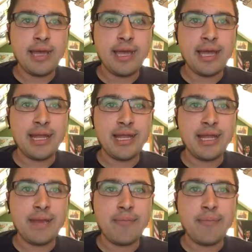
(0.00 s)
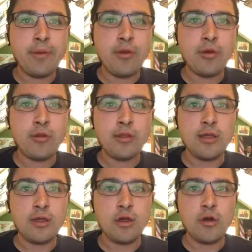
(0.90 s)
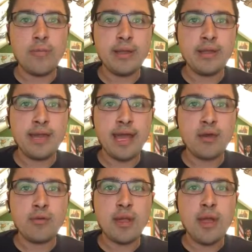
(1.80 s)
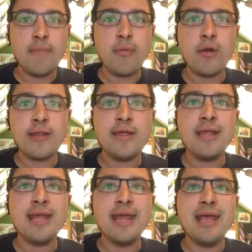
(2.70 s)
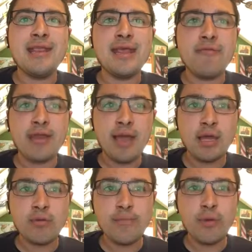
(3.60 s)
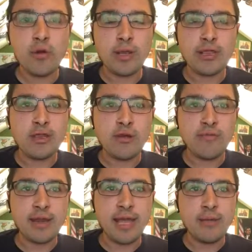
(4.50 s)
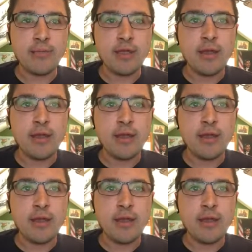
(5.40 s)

and implied open down more than 700 points overnight